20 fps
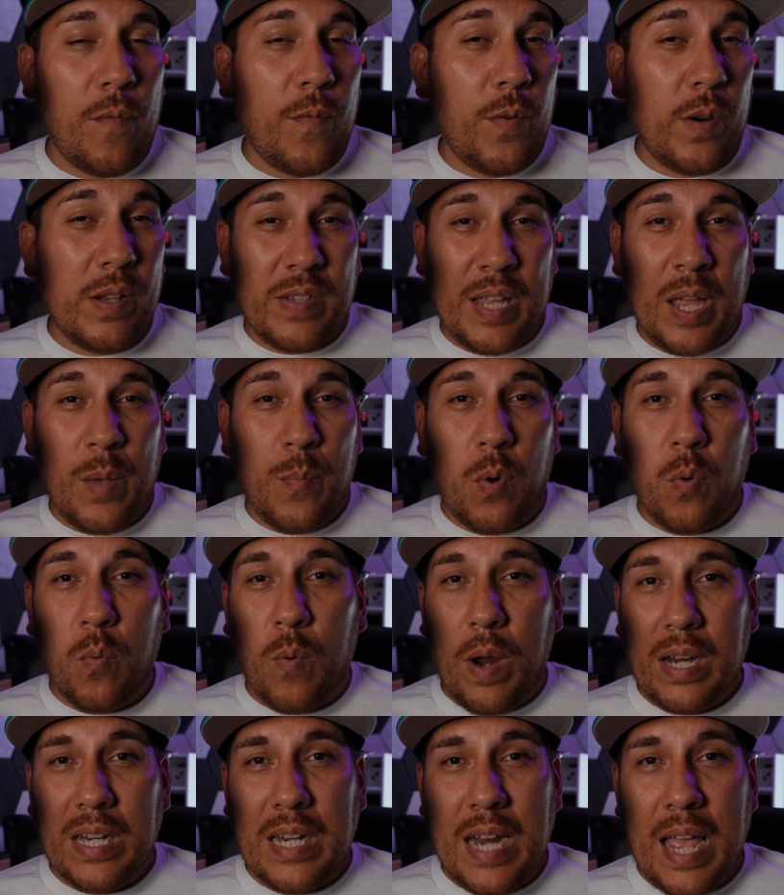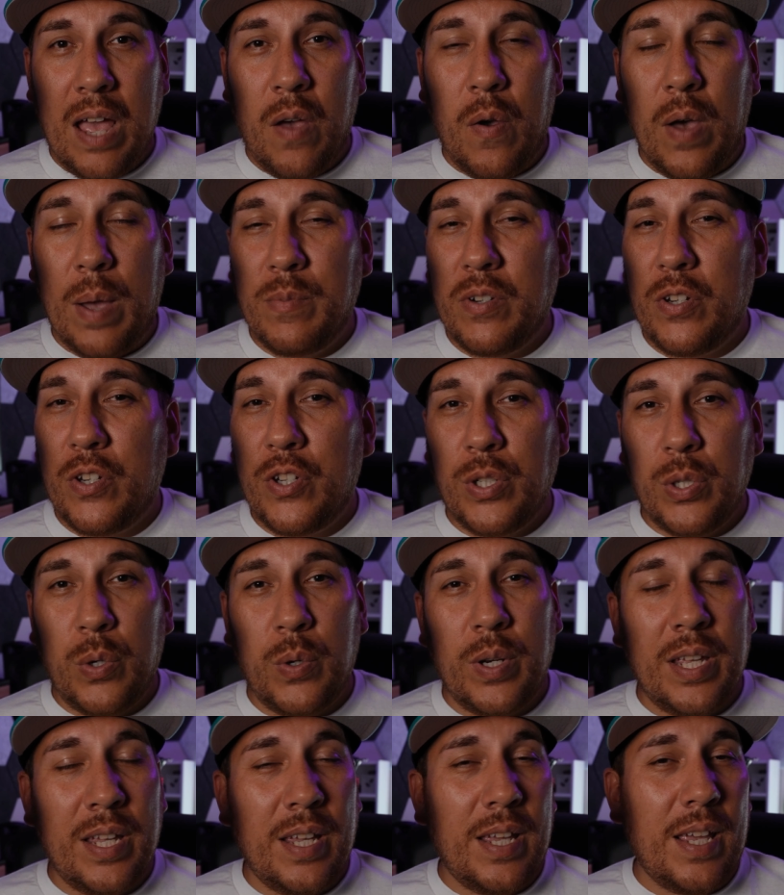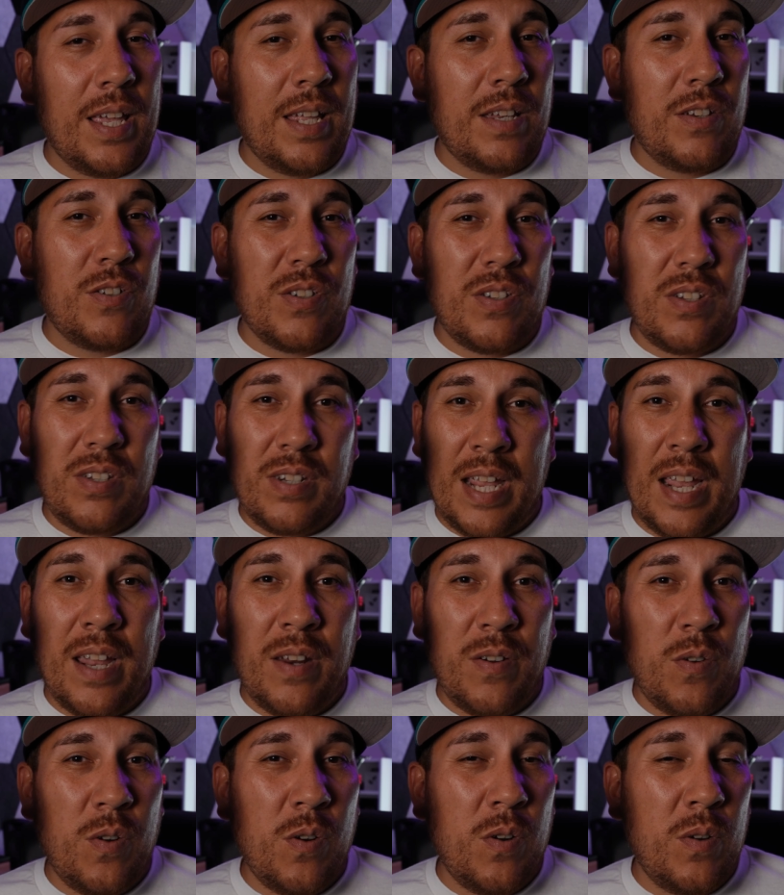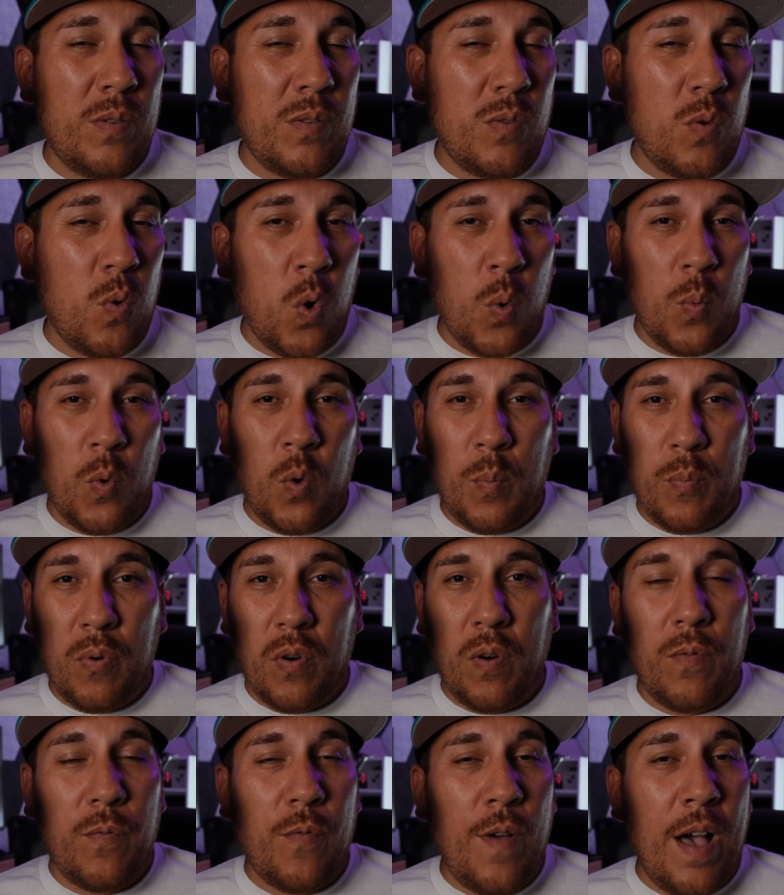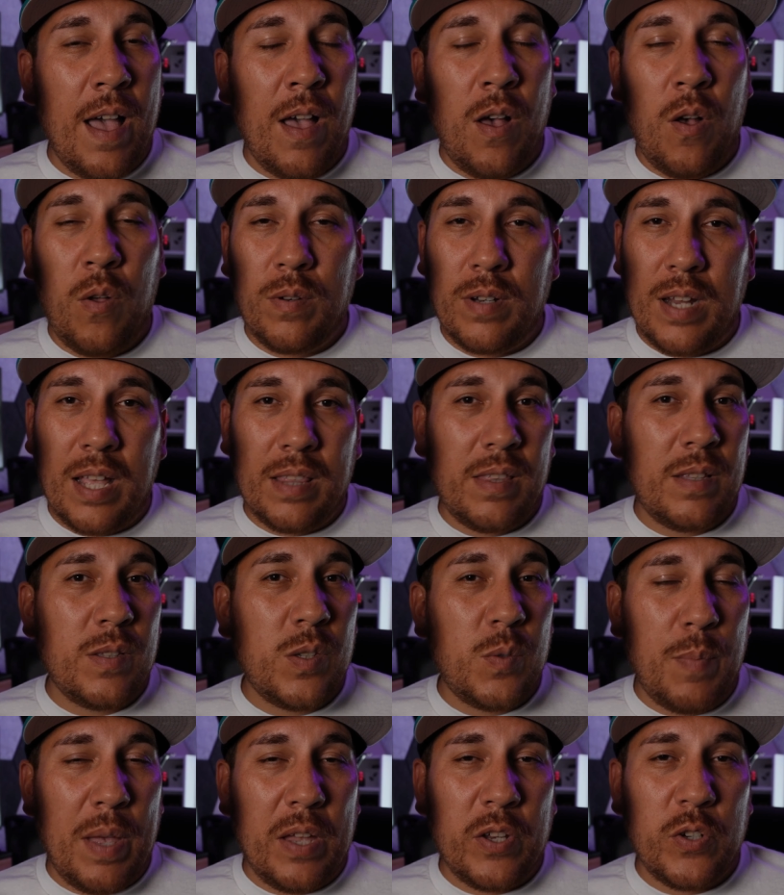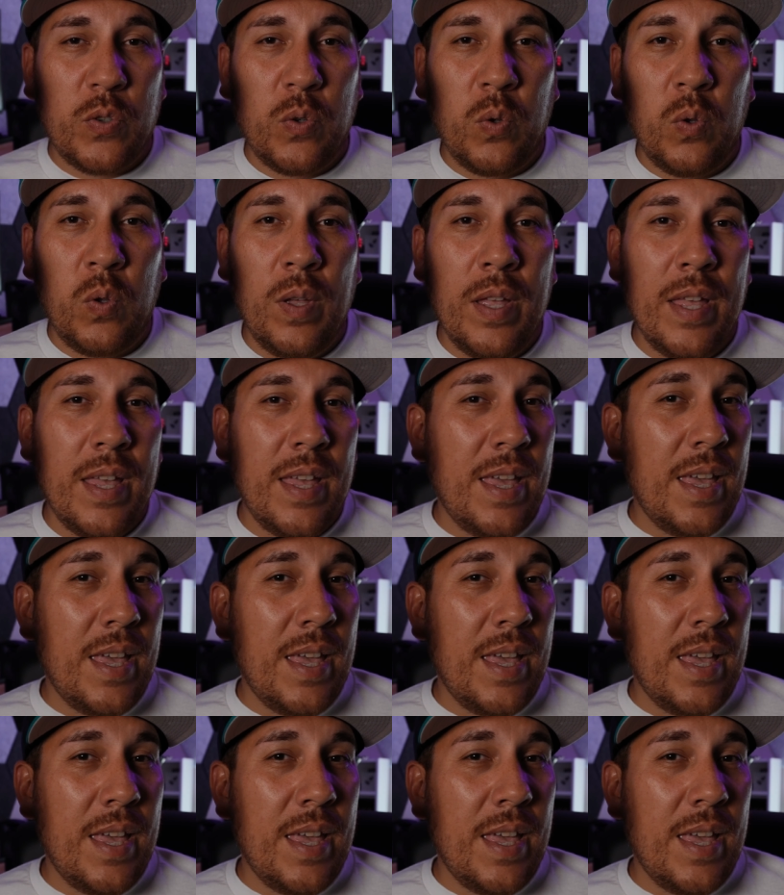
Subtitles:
for example, right now I'm just shooting in just standard, normal profile, nothing special,